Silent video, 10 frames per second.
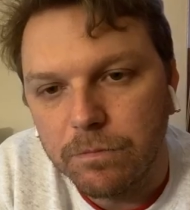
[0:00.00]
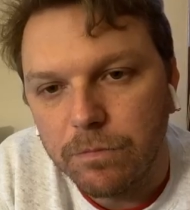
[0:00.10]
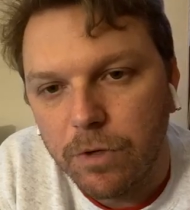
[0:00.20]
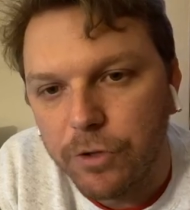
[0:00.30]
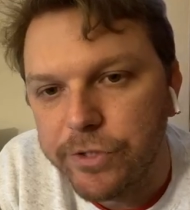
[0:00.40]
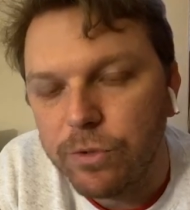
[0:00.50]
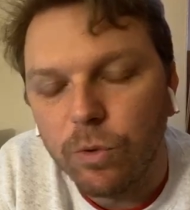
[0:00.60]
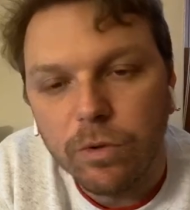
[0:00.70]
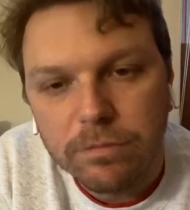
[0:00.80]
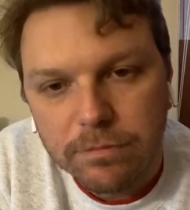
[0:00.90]
our
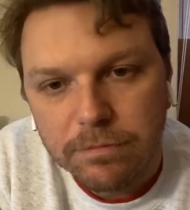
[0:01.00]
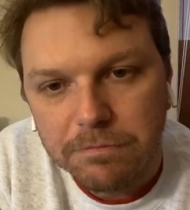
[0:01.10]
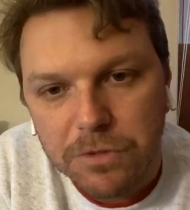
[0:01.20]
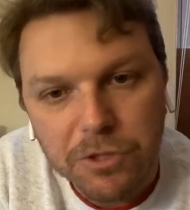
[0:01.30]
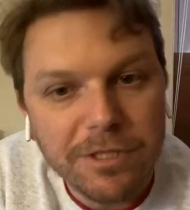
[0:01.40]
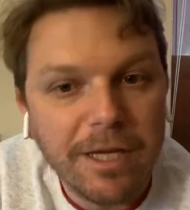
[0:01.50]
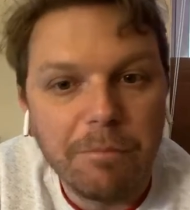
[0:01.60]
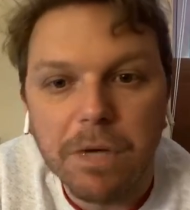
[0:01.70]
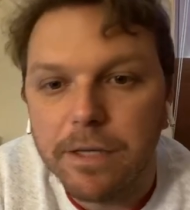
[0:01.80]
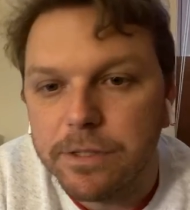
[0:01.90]
school. It's just
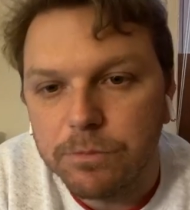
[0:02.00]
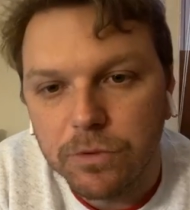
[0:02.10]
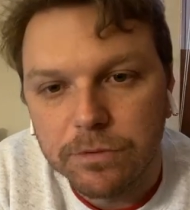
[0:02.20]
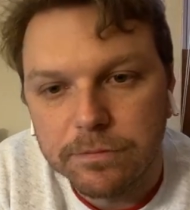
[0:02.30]
not possible.